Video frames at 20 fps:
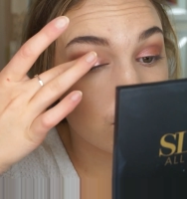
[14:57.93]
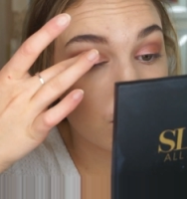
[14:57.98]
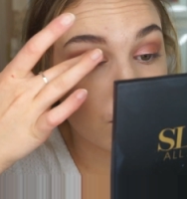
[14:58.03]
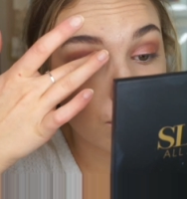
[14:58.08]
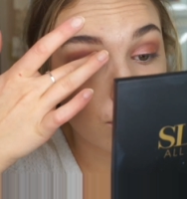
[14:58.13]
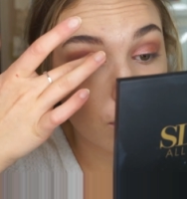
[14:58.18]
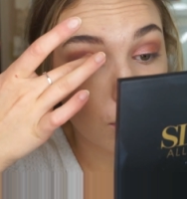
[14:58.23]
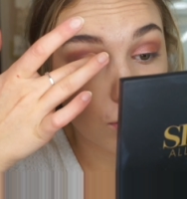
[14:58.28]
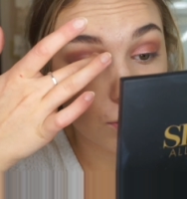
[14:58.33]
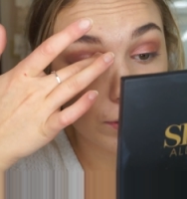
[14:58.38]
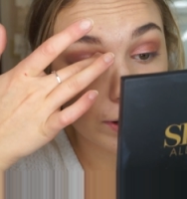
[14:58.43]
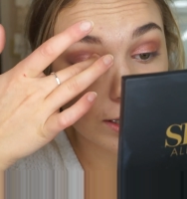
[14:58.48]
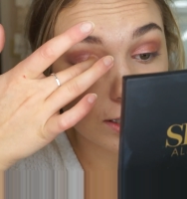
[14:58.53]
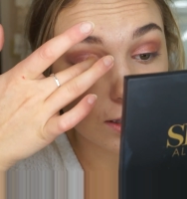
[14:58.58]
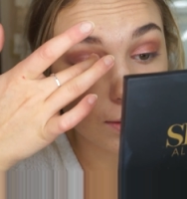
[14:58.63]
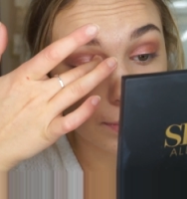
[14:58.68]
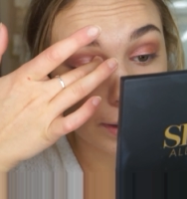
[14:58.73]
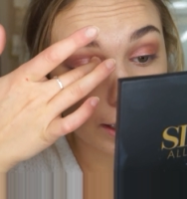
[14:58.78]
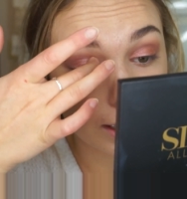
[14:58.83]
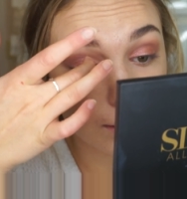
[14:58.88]
full
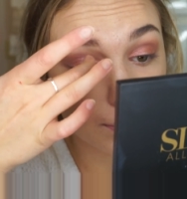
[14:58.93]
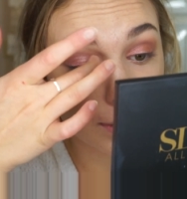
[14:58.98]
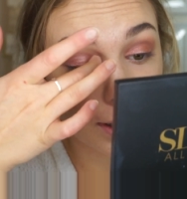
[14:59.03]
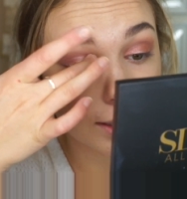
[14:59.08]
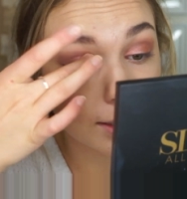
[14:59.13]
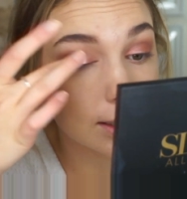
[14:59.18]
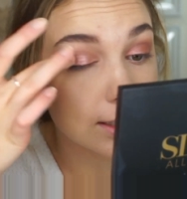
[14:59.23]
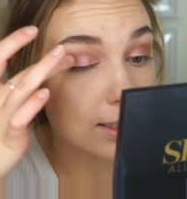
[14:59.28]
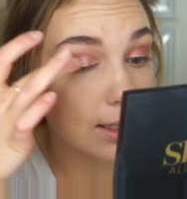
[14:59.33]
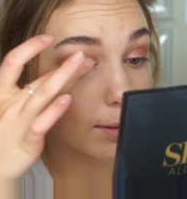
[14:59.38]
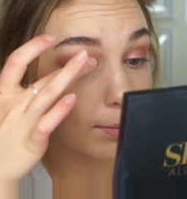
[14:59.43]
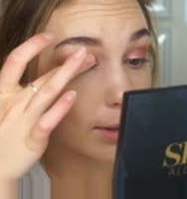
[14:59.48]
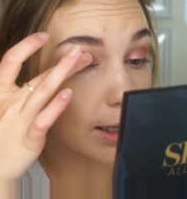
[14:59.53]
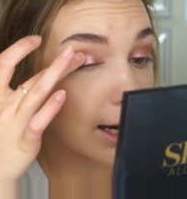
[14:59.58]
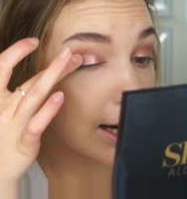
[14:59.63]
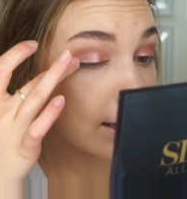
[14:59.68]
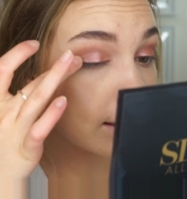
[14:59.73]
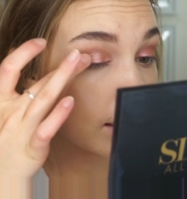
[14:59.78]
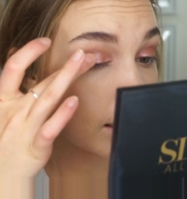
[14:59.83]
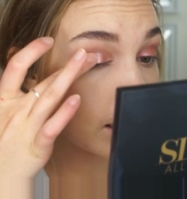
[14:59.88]
face of makeup on, because I'm
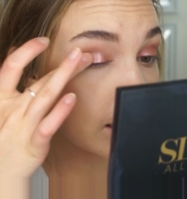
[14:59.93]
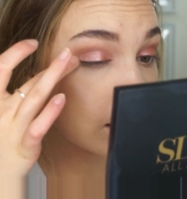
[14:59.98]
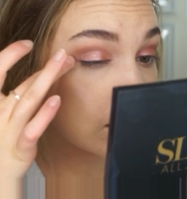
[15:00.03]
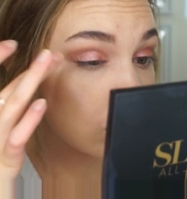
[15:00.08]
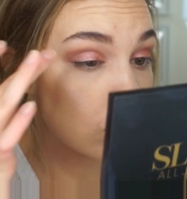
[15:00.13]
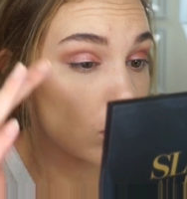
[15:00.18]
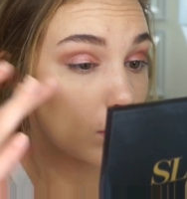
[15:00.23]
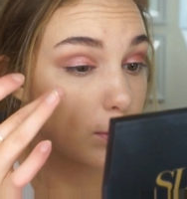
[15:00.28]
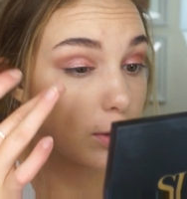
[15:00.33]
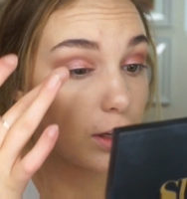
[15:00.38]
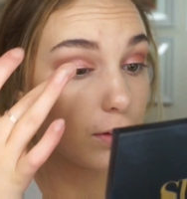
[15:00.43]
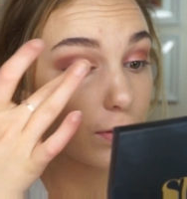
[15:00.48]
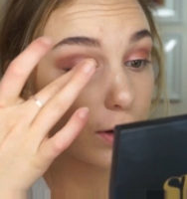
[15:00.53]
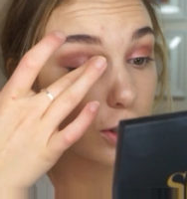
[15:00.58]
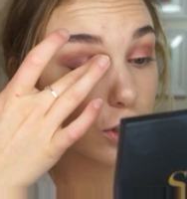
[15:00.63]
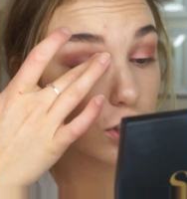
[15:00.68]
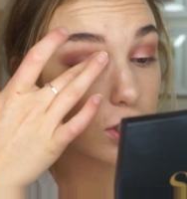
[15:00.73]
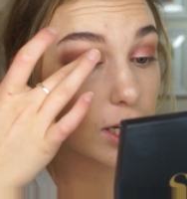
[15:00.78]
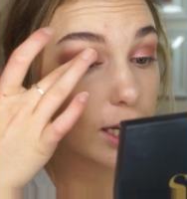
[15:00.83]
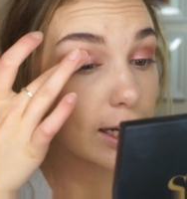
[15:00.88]
not like, normally if
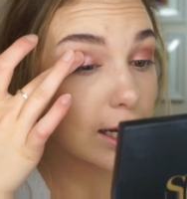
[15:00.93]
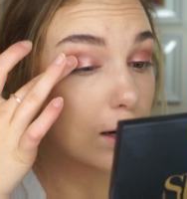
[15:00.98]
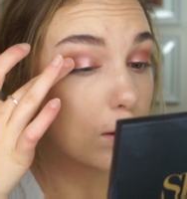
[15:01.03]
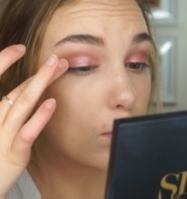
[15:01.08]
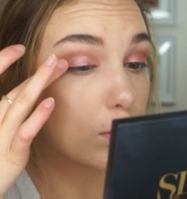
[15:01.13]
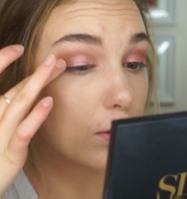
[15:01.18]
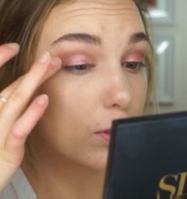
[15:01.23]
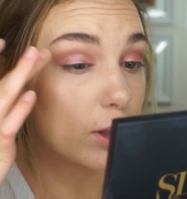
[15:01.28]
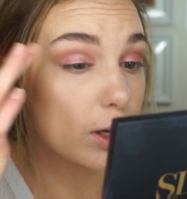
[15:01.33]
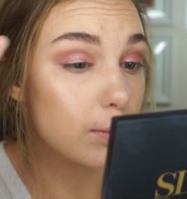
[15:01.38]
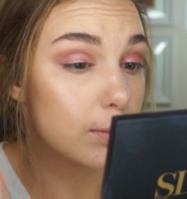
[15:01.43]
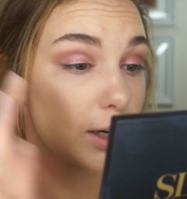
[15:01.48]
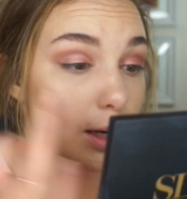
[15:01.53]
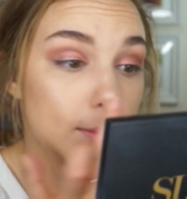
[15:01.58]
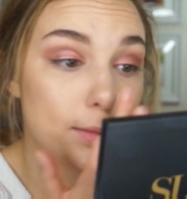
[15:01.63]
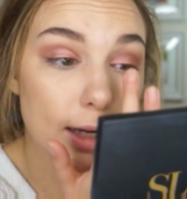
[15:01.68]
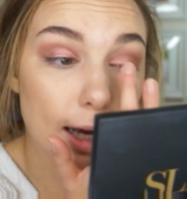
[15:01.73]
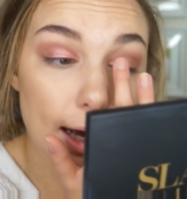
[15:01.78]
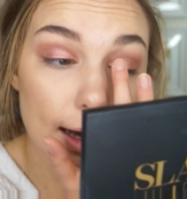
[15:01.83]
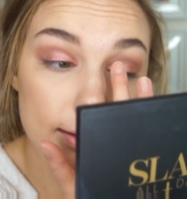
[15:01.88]
I just hang out with them and
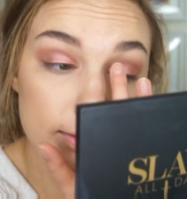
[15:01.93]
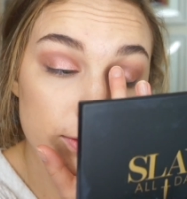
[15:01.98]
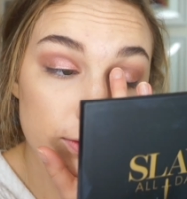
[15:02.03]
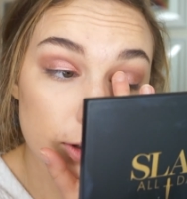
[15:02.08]
I'm not